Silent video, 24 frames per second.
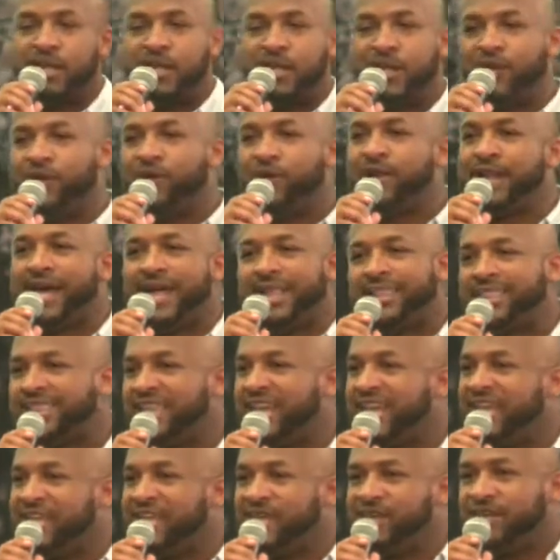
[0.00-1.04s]
Lord, I
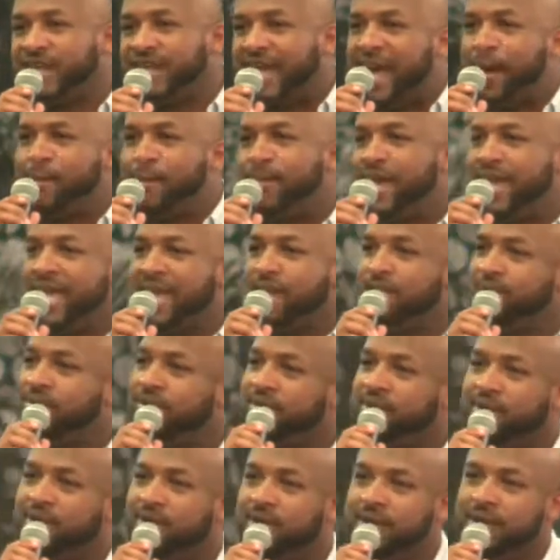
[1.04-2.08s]
thank you that I'm
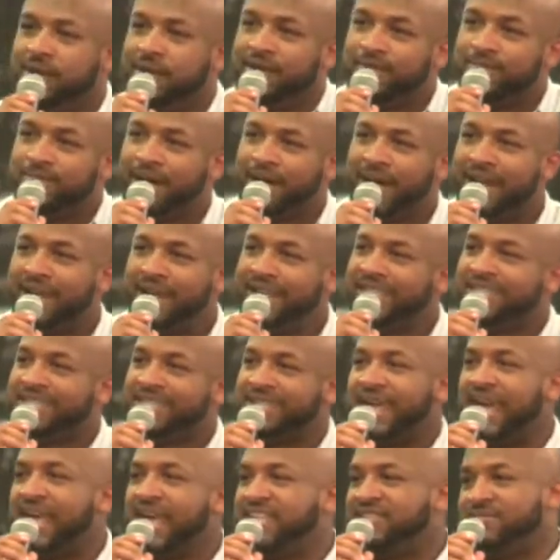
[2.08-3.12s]
able to buy this
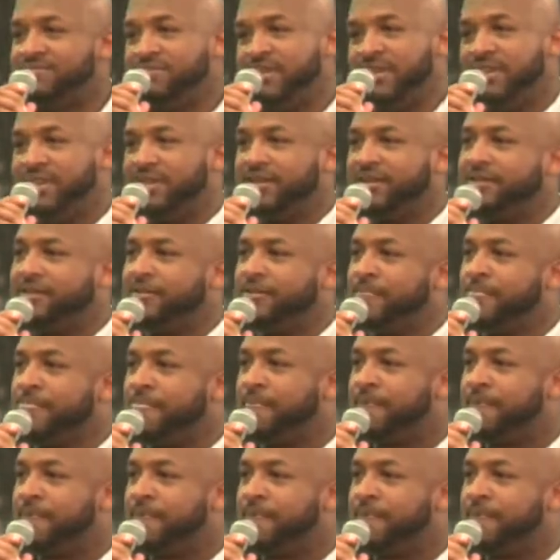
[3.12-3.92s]
nice meal.